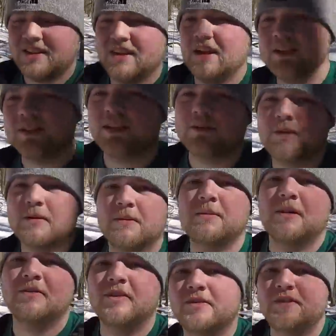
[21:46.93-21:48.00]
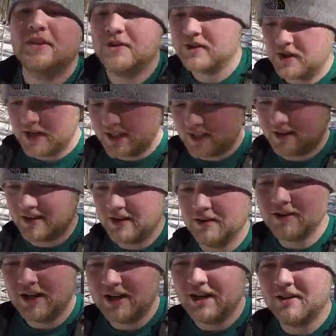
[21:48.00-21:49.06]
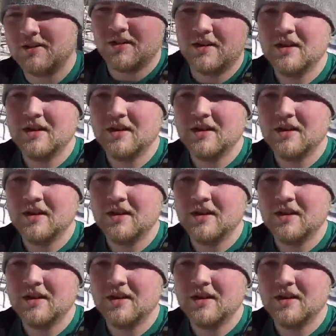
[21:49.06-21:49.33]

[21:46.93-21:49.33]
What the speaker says: guess it's probably about 50 degrees out here right now.